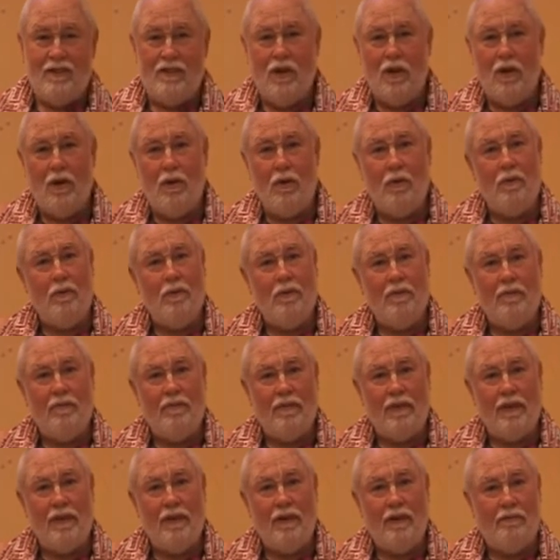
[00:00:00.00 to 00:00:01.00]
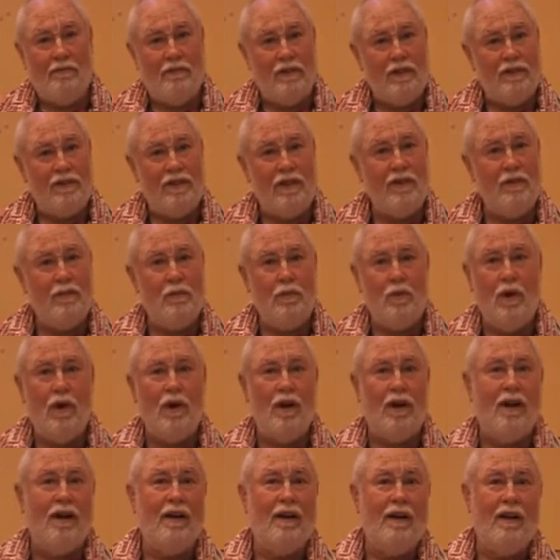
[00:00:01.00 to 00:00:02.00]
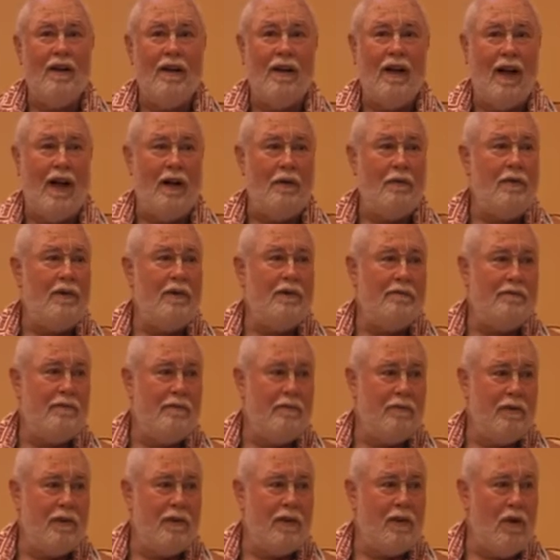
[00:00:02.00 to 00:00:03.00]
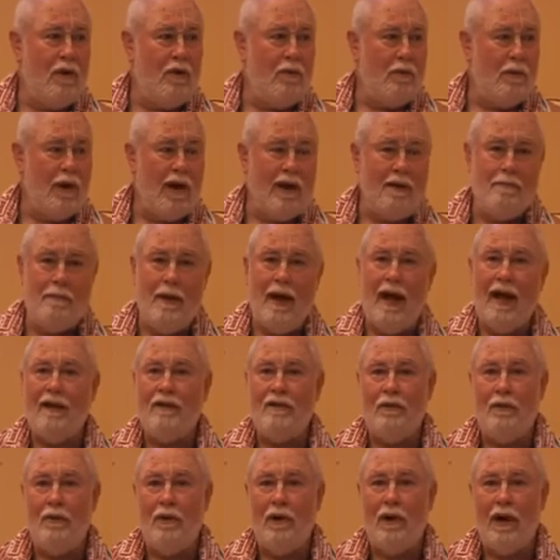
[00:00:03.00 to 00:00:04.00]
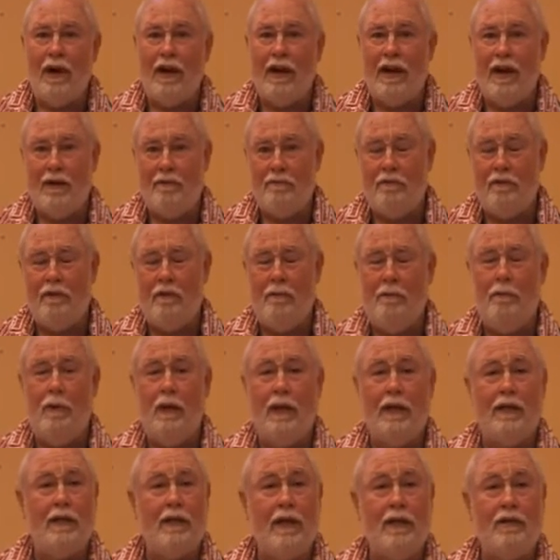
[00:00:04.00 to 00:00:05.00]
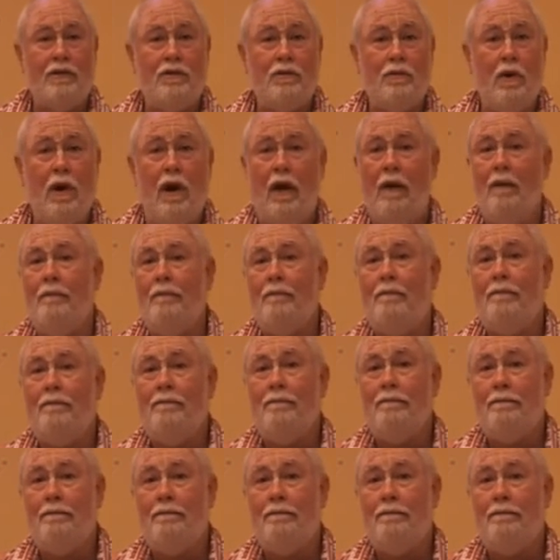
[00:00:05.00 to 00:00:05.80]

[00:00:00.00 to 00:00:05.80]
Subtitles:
So, you know, if this didn't work, I would go right back to where I came from. But guess what?